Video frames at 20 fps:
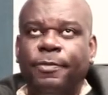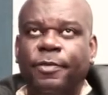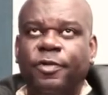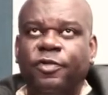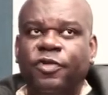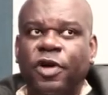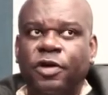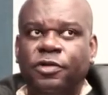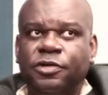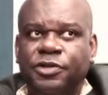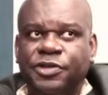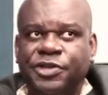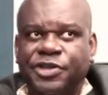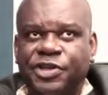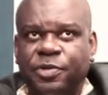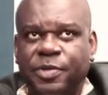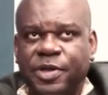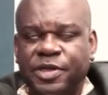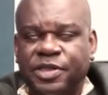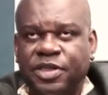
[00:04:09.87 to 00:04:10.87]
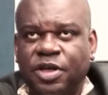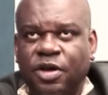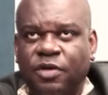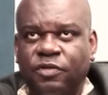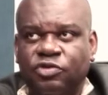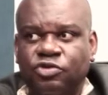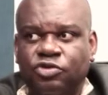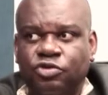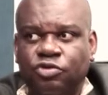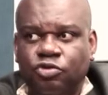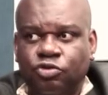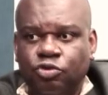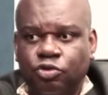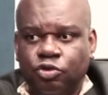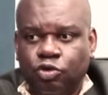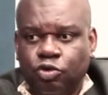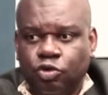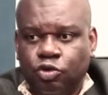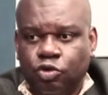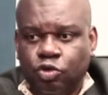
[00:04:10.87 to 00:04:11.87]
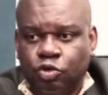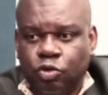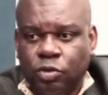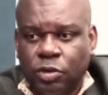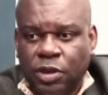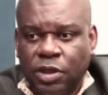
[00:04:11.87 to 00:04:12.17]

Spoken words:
volunteering myself to